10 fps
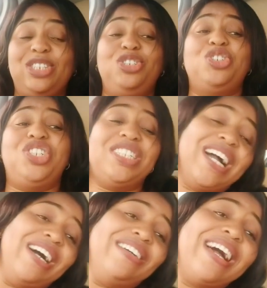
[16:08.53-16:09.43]
to your
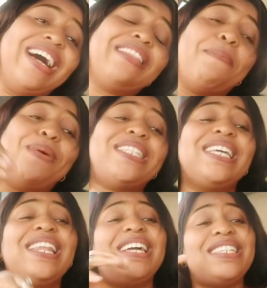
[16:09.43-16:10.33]
child at that
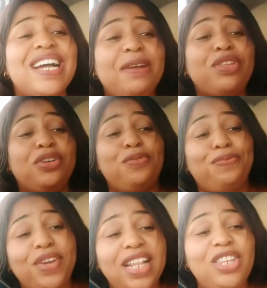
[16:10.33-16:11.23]
particular time that you
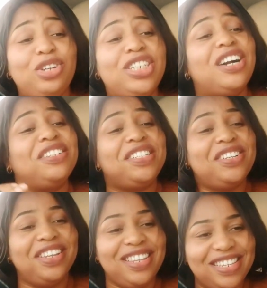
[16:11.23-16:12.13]
feel your child
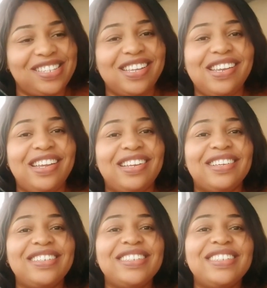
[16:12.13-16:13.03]
is not listening.